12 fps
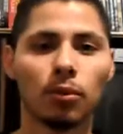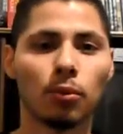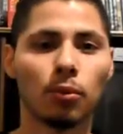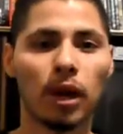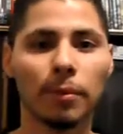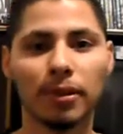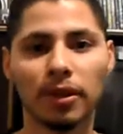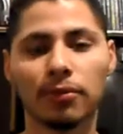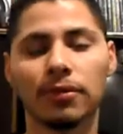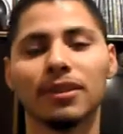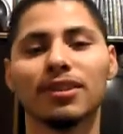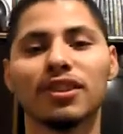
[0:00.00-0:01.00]
wipe their
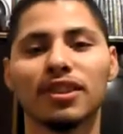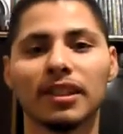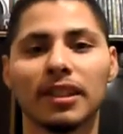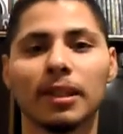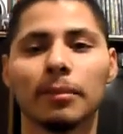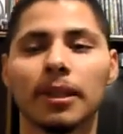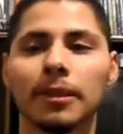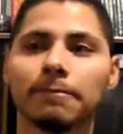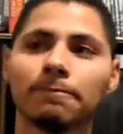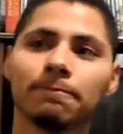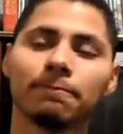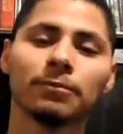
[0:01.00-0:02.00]
field, and I'm like,
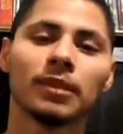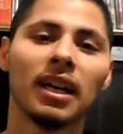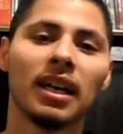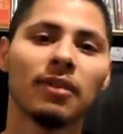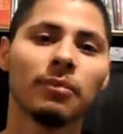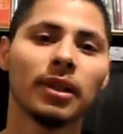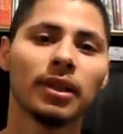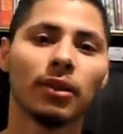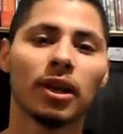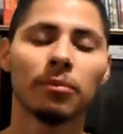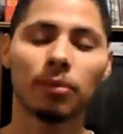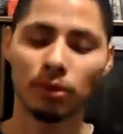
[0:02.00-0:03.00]
I have my
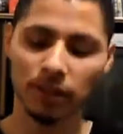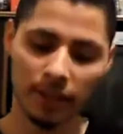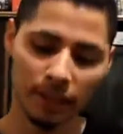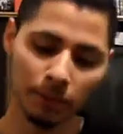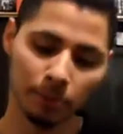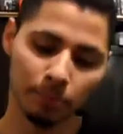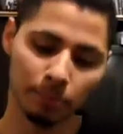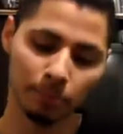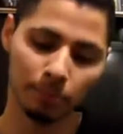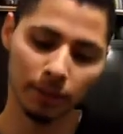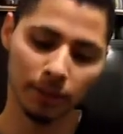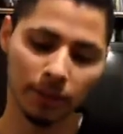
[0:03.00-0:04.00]
Grand Mole now,
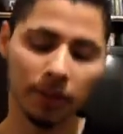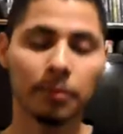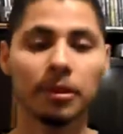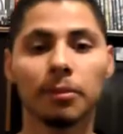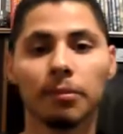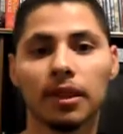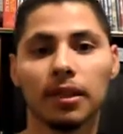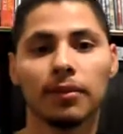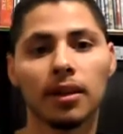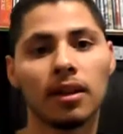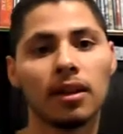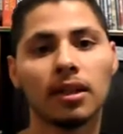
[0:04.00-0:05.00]
but I'm going to play
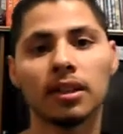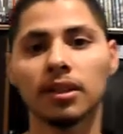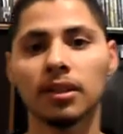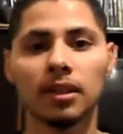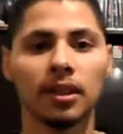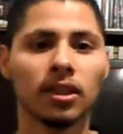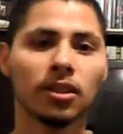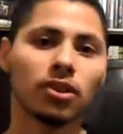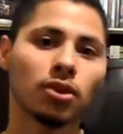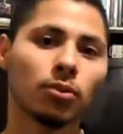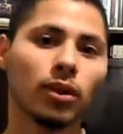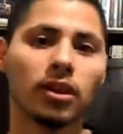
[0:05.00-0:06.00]
Valhalla,
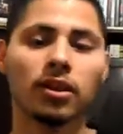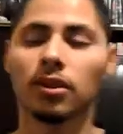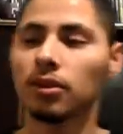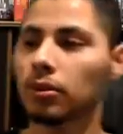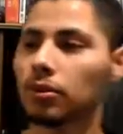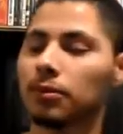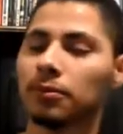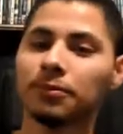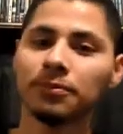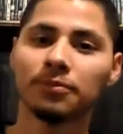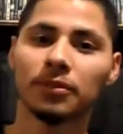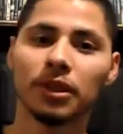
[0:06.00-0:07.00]
Zerato,
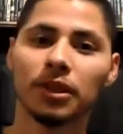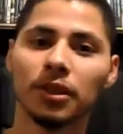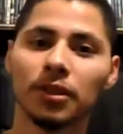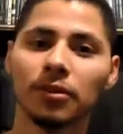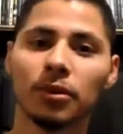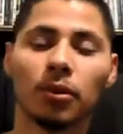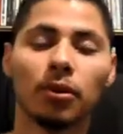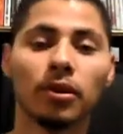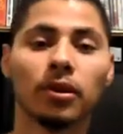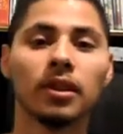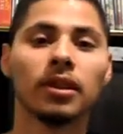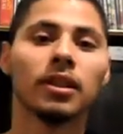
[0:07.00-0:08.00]
you know,
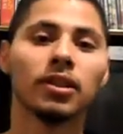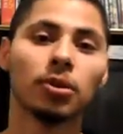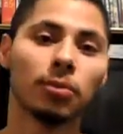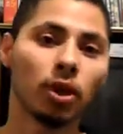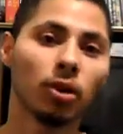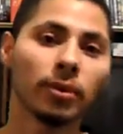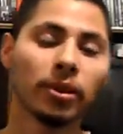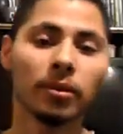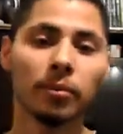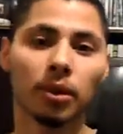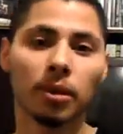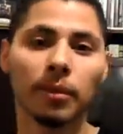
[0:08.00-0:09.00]
or Superbia,
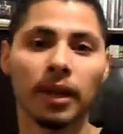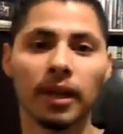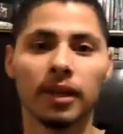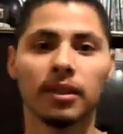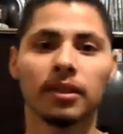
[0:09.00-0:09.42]
bring back